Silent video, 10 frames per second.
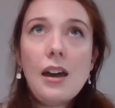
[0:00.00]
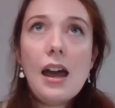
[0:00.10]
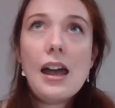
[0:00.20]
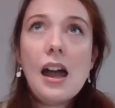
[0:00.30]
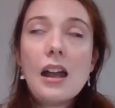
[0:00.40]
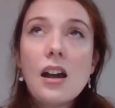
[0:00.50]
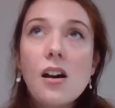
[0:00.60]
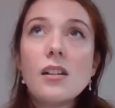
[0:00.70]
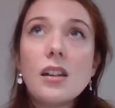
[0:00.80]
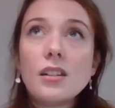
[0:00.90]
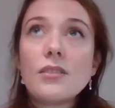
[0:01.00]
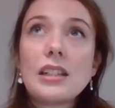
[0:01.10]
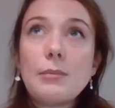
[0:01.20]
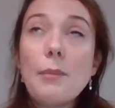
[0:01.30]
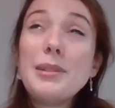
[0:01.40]
I can't
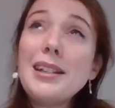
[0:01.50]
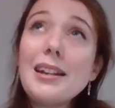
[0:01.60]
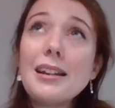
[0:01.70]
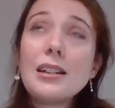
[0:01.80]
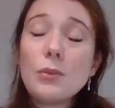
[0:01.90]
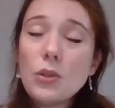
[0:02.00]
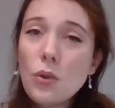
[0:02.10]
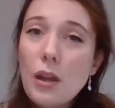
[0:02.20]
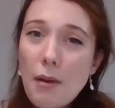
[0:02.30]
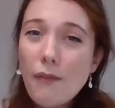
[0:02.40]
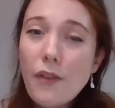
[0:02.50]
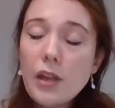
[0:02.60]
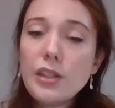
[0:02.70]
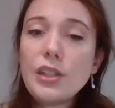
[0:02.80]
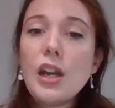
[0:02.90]
underestimate, particularly because we're talking about
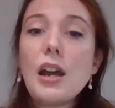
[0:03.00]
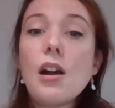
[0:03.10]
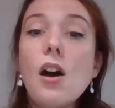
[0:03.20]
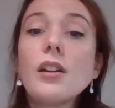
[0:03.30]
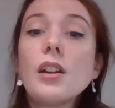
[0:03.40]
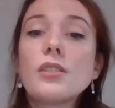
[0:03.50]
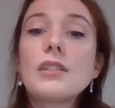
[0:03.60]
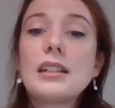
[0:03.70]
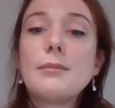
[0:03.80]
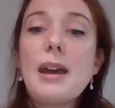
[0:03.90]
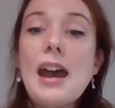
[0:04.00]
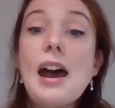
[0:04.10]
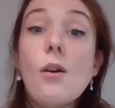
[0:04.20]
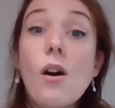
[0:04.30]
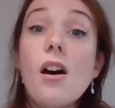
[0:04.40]
first year, I can't underestimate
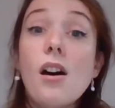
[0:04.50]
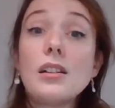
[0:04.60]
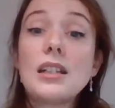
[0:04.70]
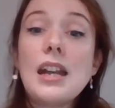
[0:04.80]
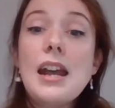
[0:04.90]
how hard